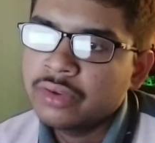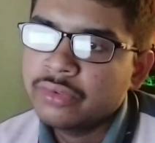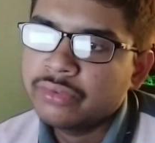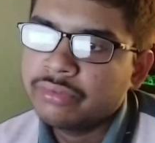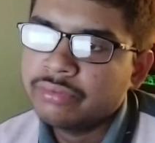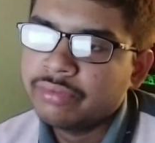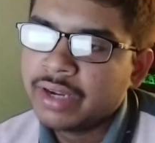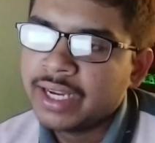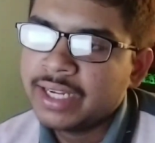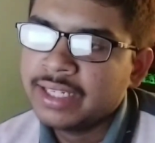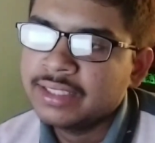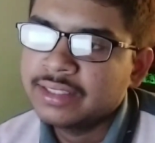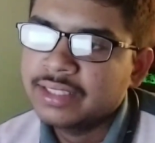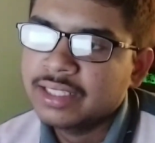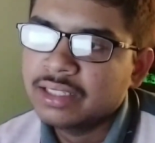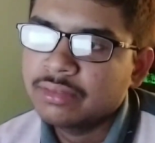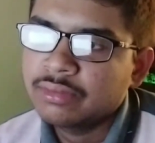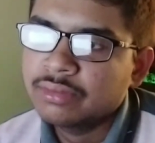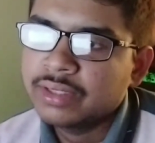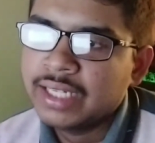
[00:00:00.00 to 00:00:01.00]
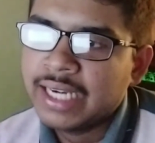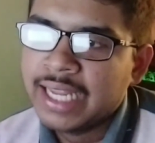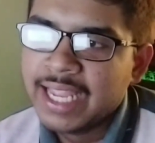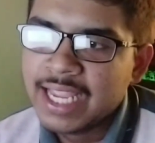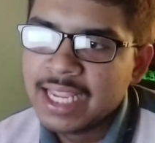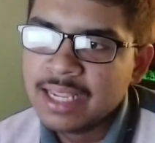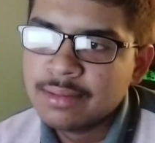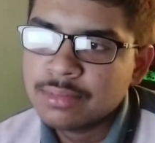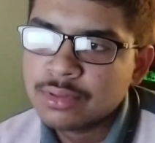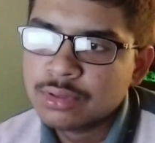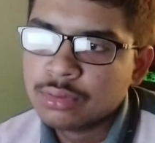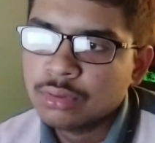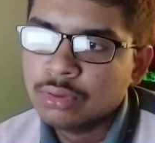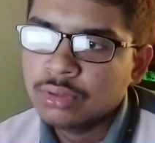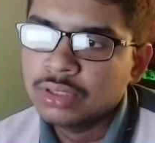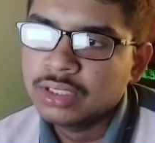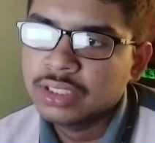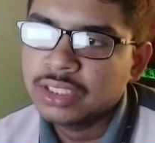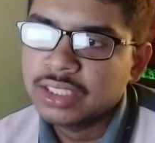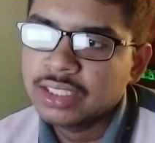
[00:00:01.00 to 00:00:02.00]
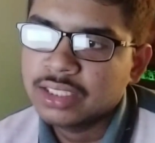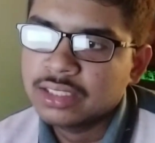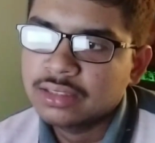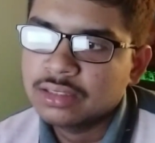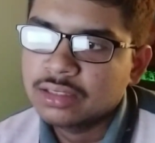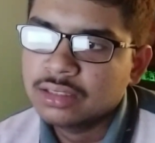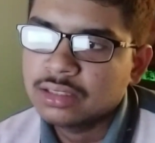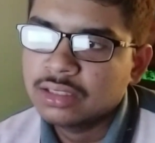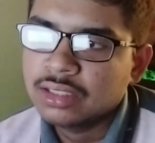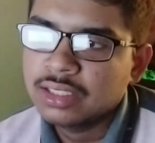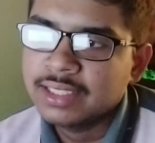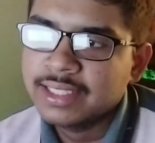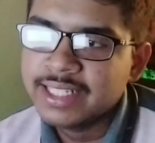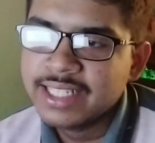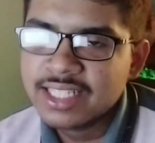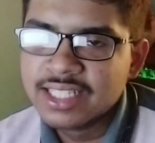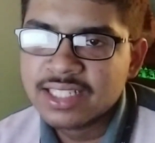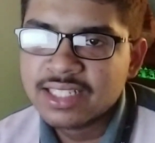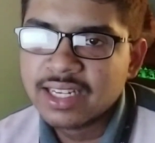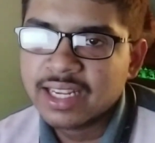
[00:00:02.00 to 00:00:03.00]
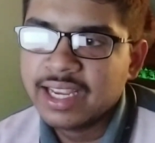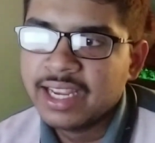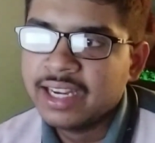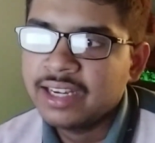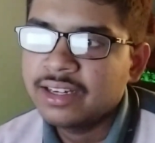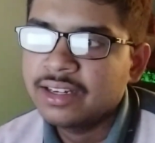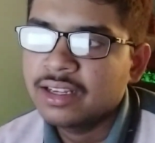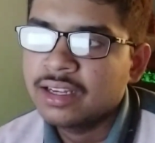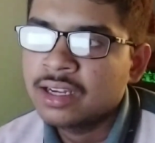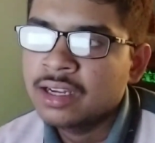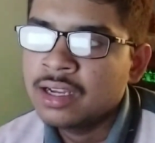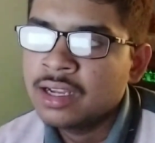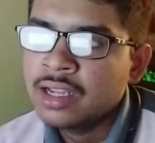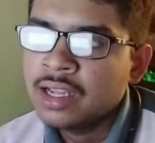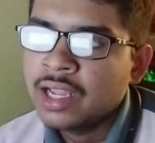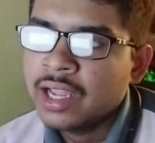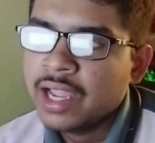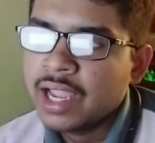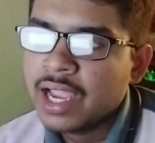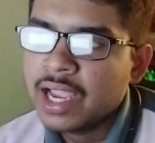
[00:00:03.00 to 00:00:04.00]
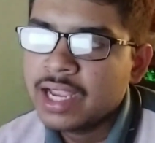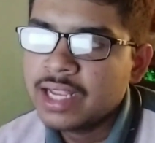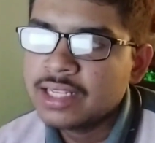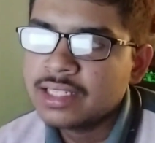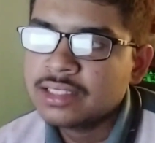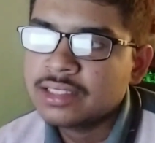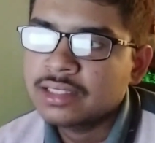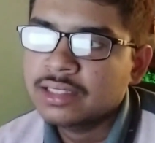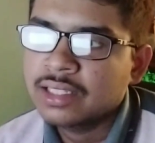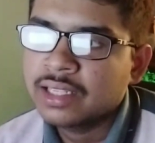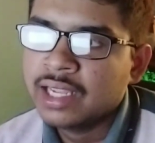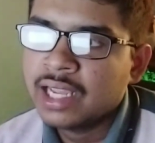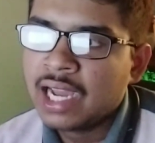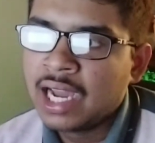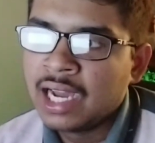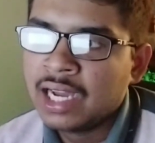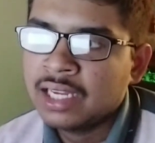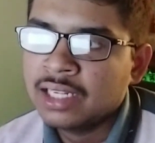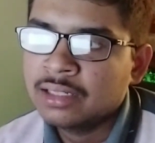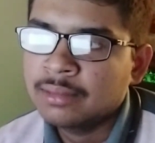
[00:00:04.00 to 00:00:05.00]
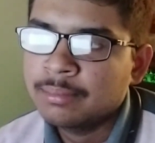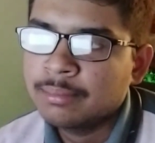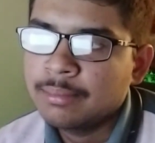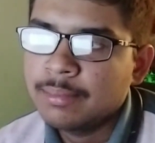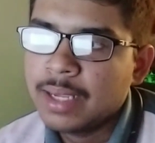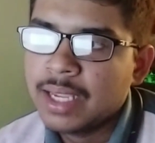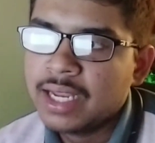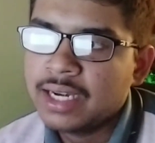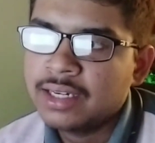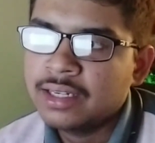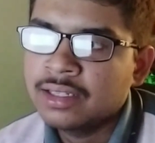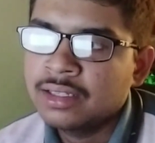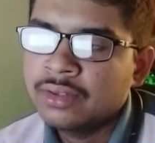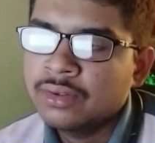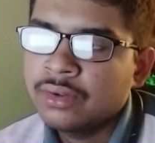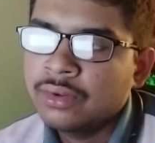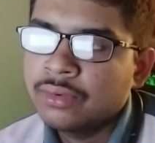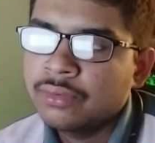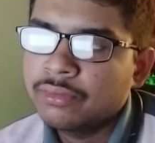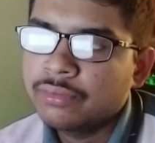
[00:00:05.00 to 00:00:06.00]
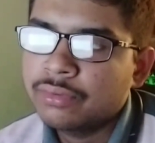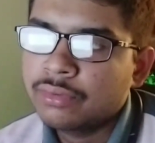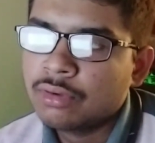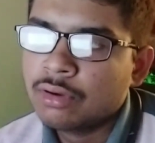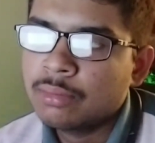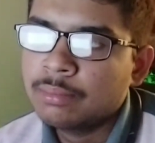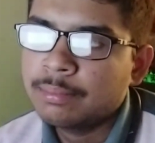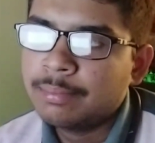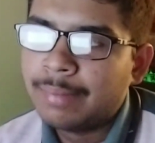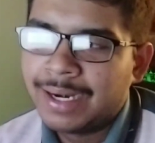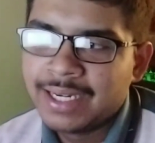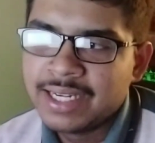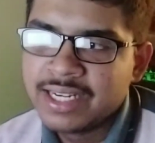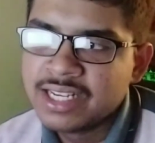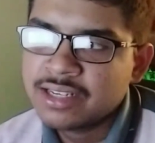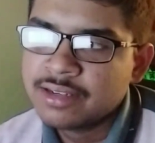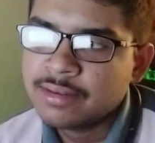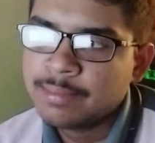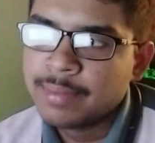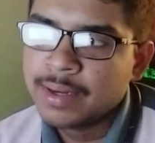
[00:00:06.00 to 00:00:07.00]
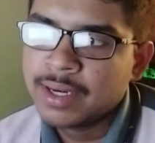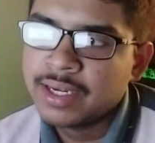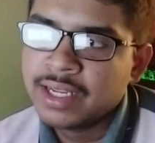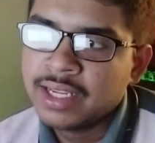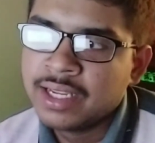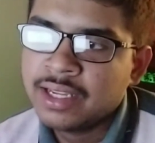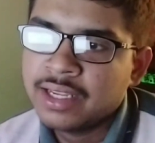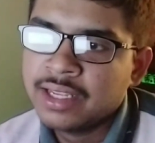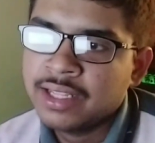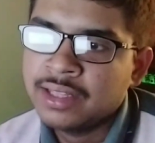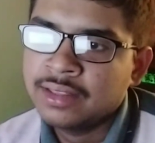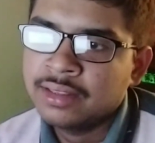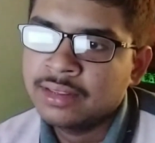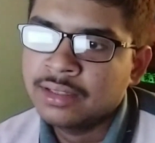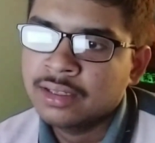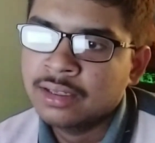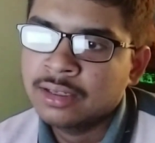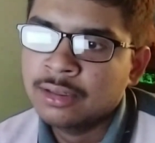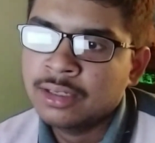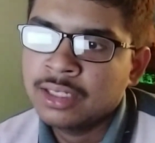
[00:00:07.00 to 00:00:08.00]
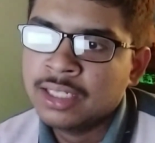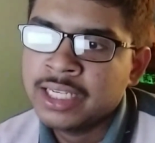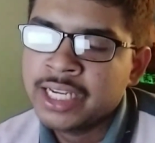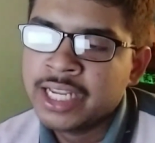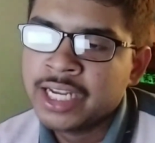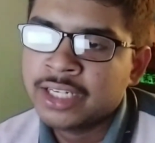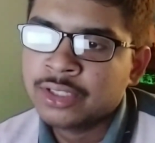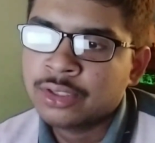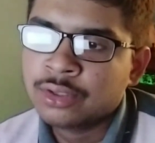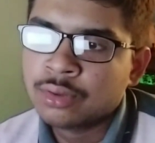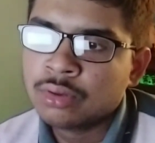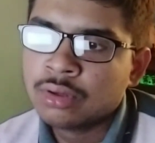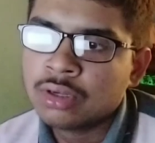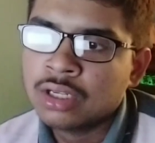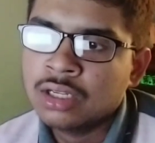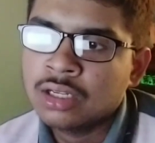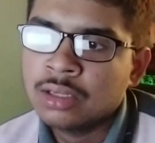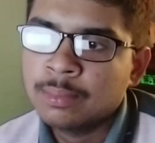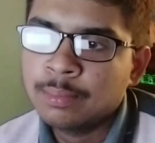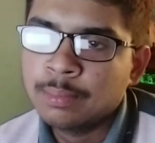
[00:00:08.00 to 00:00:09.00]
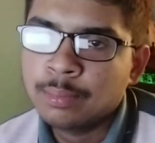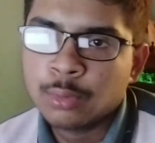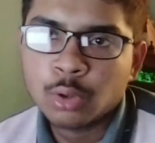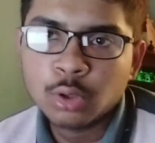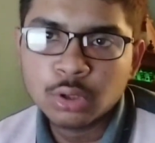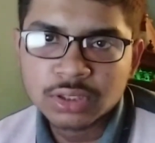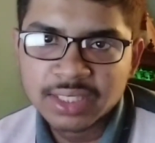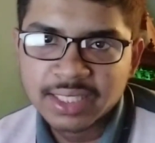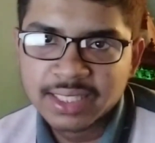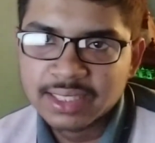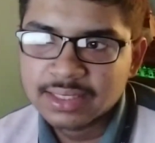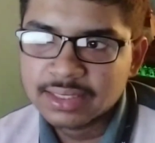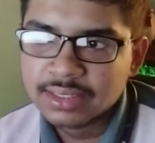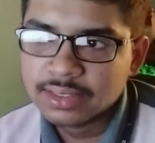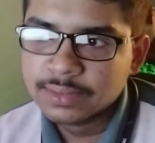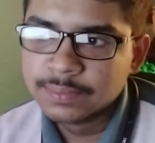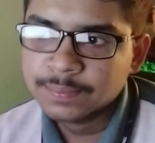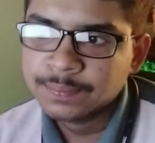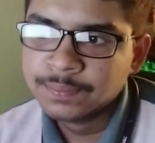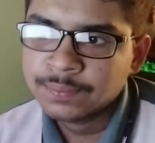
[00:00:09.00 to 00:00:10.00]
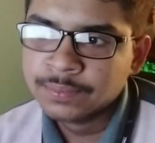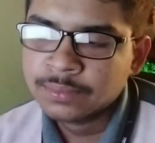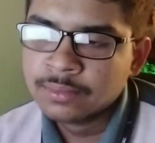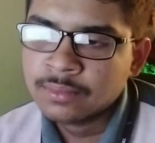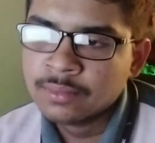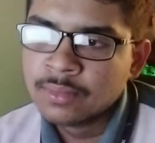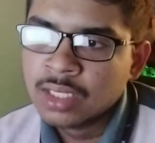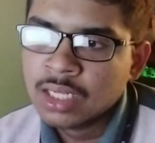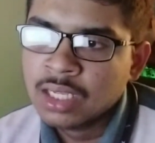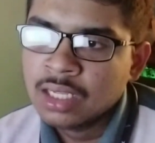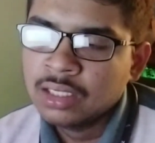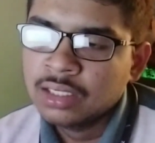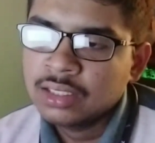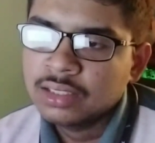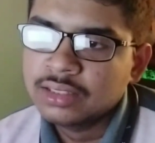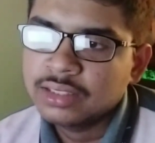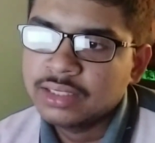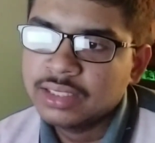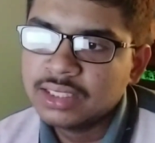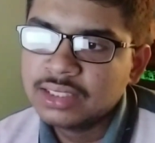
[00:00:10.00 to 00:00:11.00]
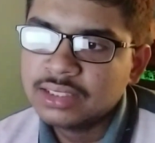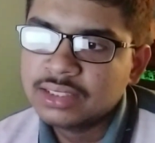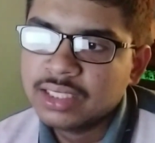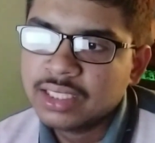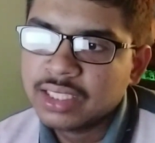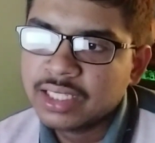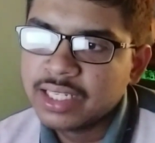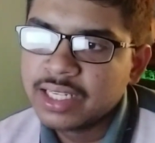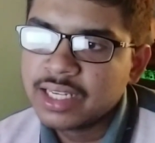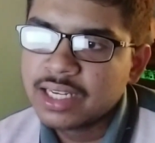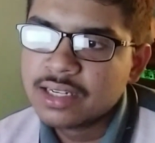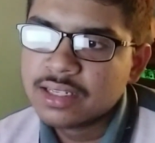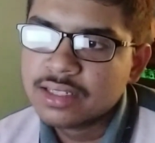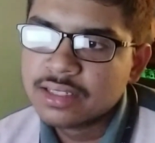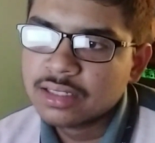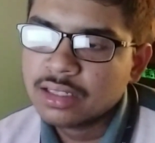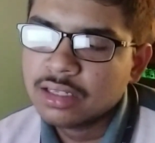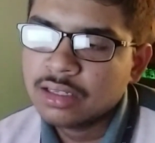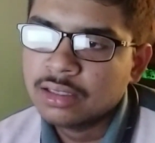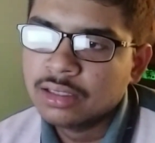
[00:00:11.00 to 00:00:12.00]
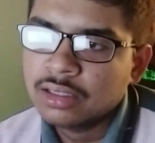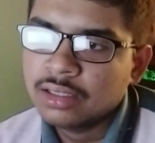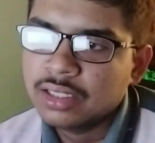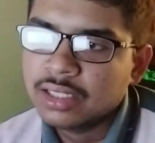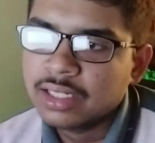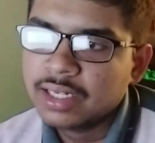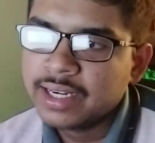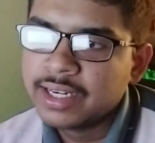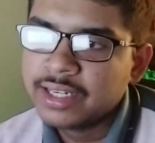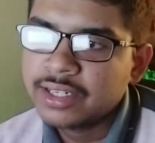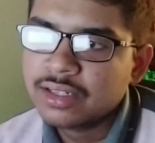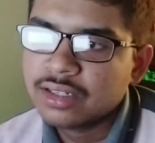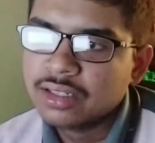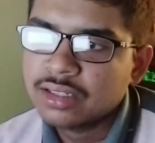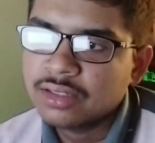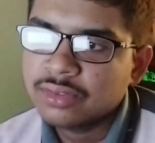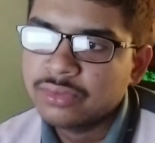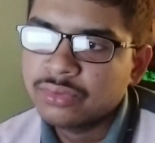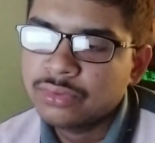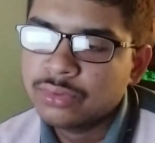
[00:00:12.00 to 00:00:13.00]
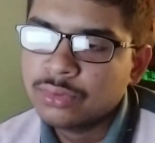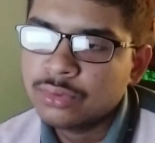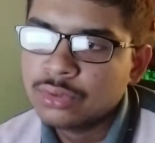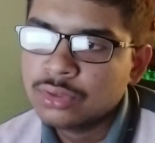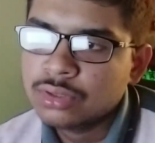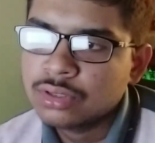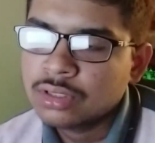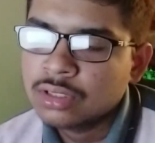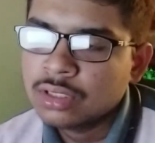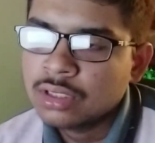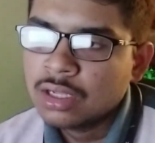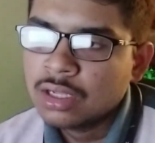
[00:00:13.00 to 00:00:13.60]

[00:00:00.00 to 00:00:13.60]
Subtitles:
find their names on this list and hence they are barred from participating in the electoral process. This creates a great fuss